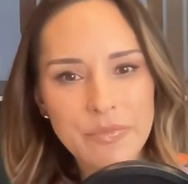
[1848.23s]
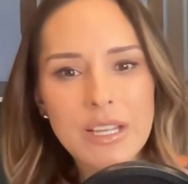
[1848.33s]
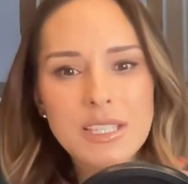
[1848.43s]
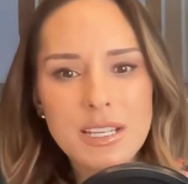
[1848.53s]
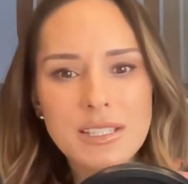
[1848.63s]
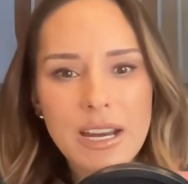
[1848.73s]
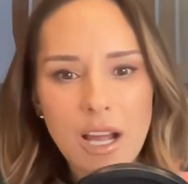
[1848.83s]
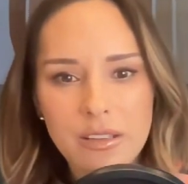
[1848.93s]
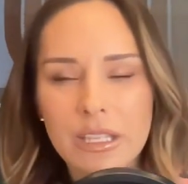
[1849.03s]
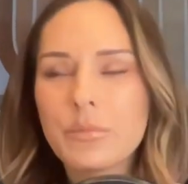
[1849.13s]
That's inside
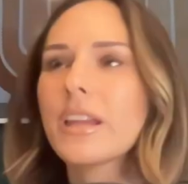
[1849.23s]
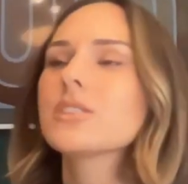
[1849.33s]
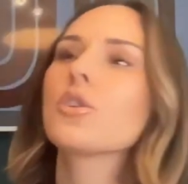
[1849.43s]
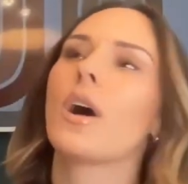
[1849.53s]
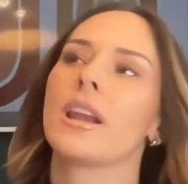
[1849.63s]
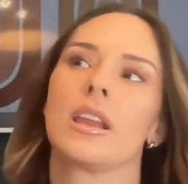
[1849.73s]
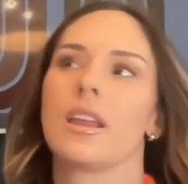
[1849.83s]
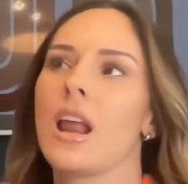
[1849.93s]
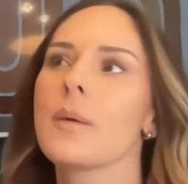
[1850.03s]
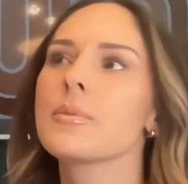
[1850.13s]
ugly, right? So, and
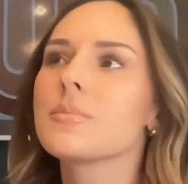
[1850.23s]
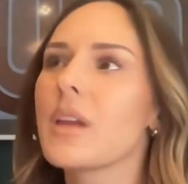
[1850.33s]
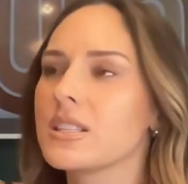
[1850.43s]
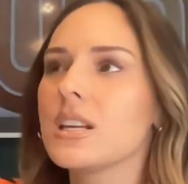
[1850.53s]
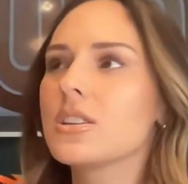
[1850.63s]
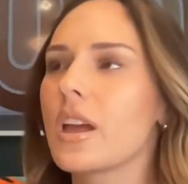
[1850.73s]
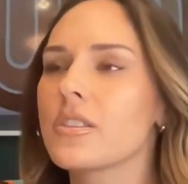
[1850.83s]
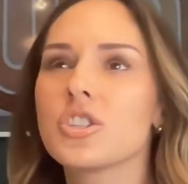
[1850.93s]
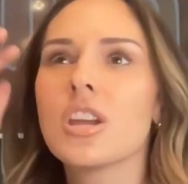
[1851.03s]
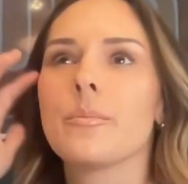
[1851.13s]
it happens to me. I see it at
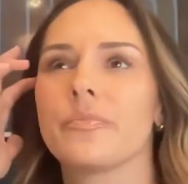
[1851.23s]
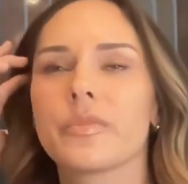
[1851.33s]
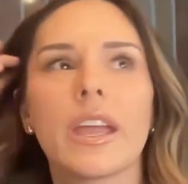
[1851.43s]
the gym.